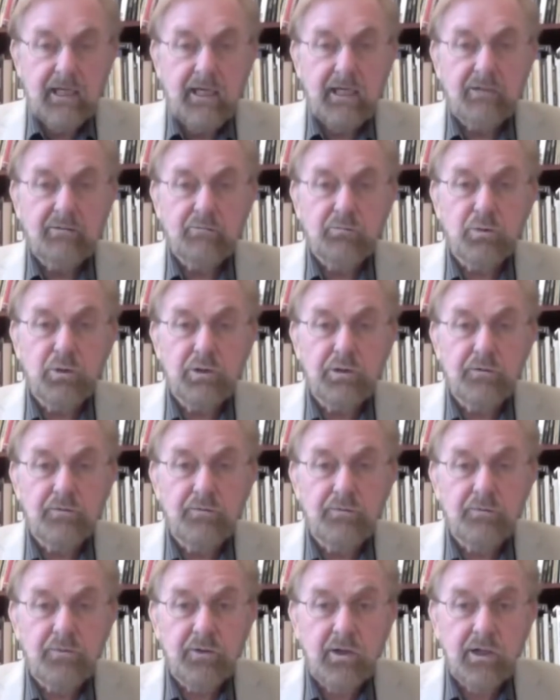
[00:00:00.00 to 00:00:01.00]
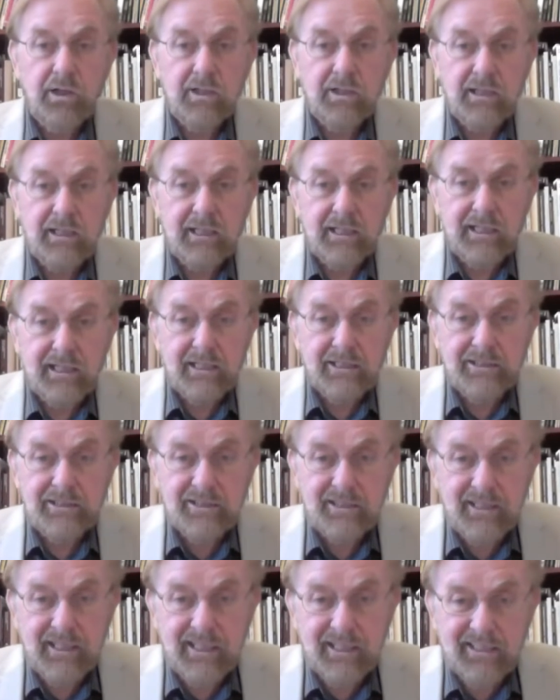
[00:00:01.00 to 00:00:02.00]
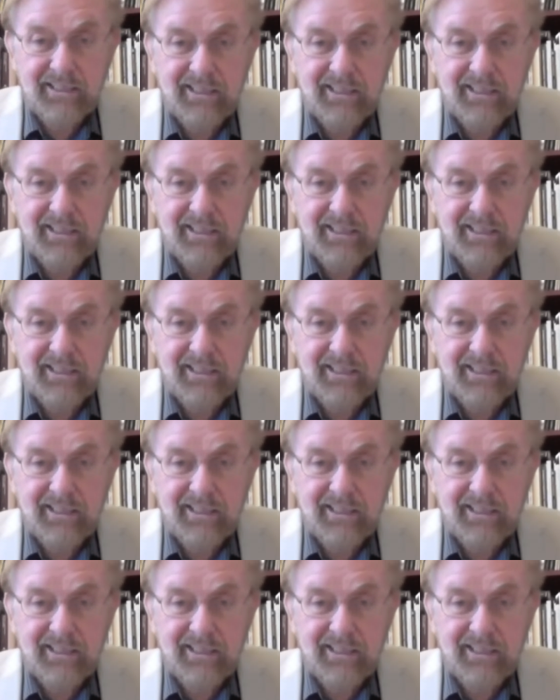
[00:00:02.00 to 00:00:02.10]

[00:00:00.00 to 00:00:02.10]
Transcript: and would have fought against death.